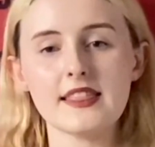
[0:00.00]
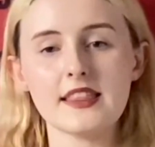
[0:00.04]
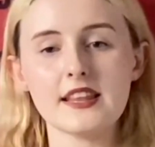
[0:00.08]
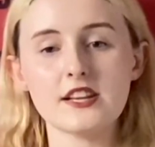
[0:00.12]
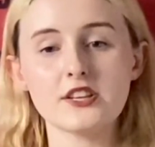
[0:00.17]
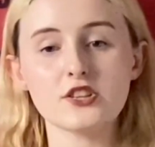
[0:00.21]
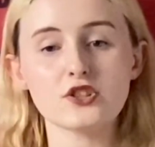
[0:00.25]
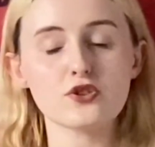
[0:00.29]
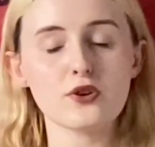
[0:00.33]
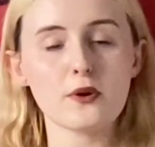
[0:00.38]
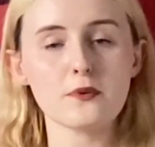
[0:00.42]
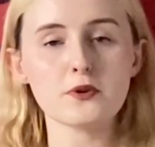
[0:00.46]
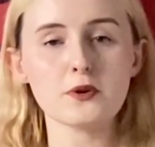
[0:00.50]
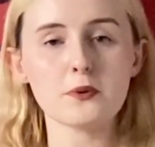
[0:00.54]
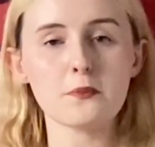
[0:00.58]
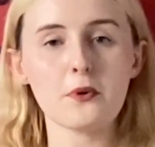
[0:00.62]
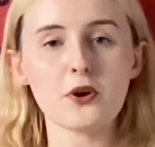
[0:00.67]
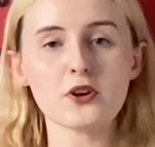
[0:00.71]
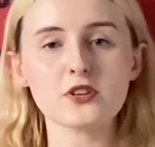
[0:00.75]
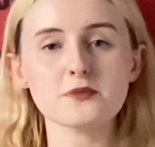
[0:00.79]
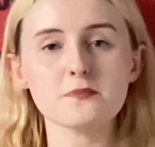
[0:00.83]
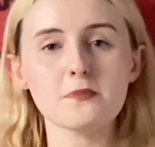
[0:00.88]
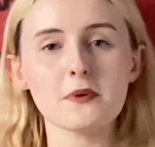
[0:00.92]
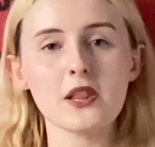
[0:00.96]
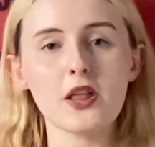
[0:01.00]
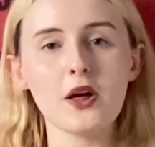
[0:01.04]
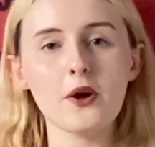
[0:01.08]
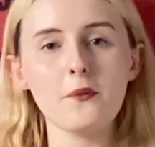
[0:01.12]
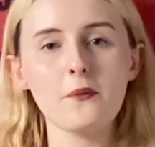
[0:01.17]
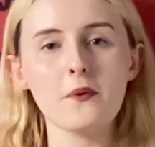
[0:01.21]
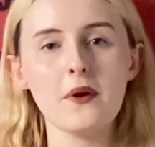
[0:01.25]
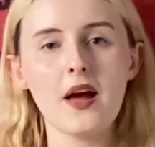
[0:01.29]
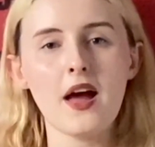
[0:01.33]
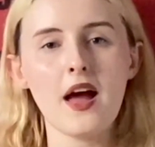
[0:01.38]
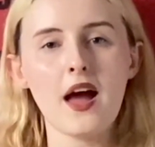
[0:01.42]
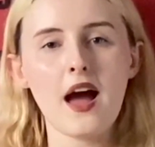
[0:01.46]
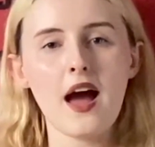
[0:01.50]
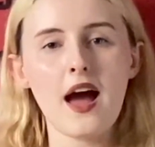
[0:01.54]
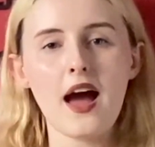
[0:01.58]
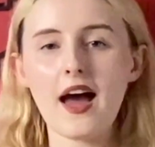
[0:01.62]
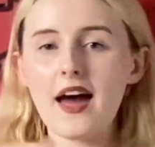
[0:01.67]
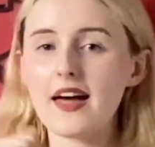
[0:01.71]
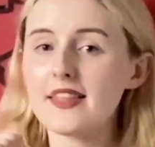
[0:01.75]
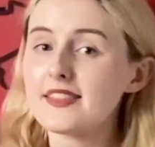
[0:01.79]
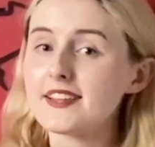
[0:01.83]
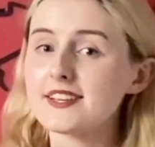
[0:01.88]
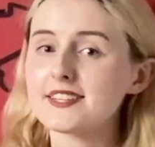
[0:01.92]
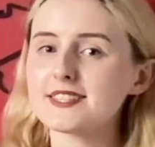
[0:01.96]
the description box below.
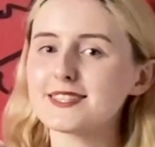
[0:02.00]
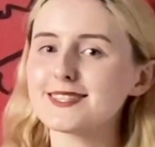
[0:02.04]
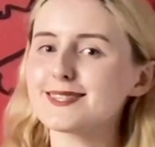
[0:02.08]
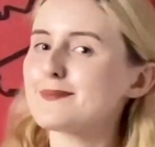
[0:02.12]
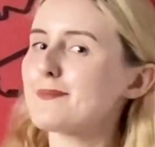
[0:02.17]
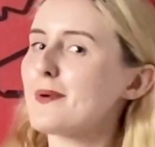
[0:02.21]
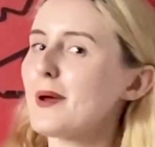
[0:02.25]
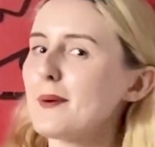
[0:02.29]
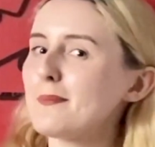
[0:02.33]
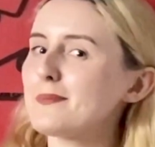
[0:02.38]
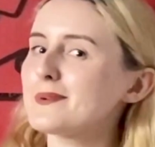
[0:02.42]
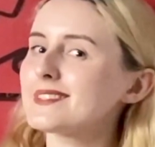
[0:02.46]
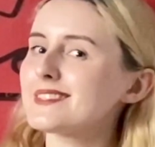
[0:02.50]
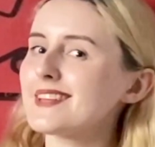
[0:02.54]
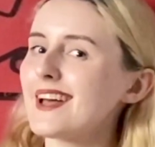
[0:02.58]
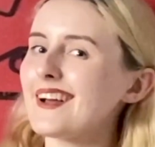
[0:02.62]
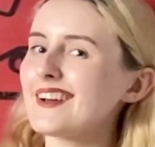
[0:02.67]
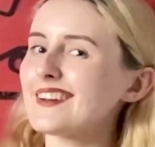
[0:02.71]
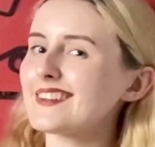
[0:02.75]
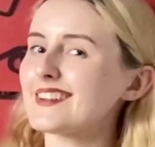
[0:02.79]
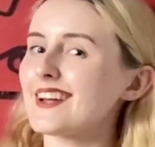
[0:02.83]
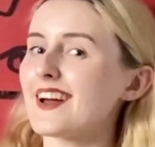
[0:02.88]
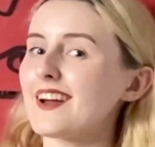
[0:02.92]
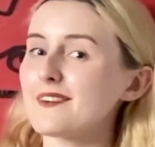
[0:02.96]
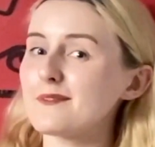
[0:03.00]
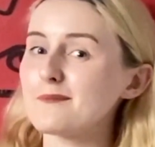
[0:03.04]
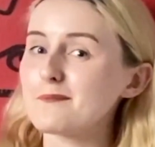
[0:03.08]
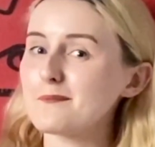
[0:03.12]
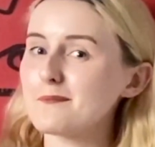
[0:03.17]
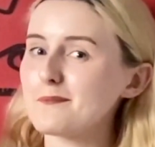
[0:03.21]
And this is the Purple Sector.